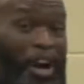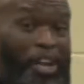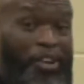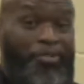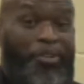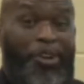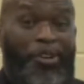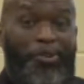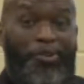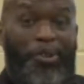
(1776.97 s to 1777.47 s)

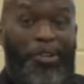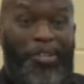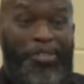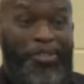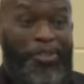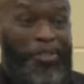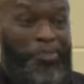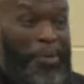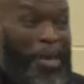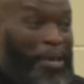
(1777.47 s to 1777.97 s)
Colorado was
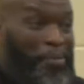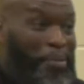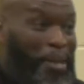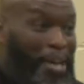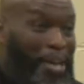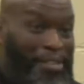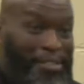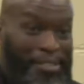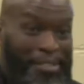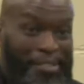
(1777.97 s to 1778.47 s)
on the map. I
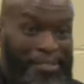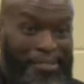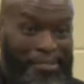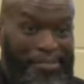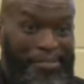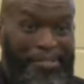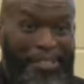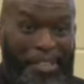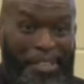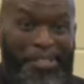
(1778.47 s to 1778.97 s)
had to
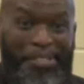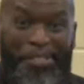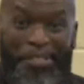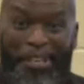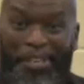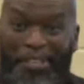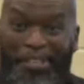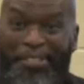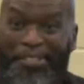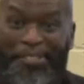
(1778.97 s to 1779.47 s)
look and
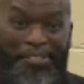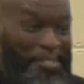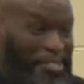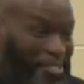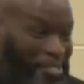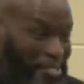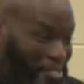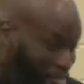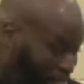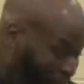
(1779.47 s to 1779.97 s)
study it
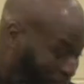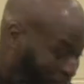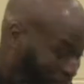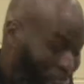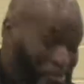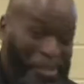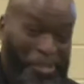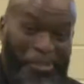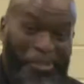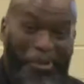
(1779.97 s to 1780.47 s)
because
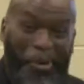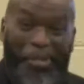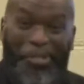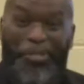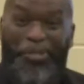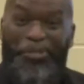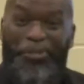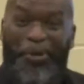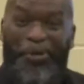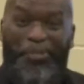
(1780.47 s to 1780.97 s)
wasn't quite
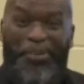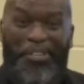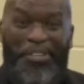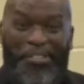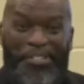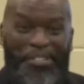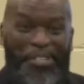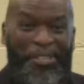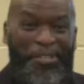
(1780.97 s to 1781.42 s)
sure where it was,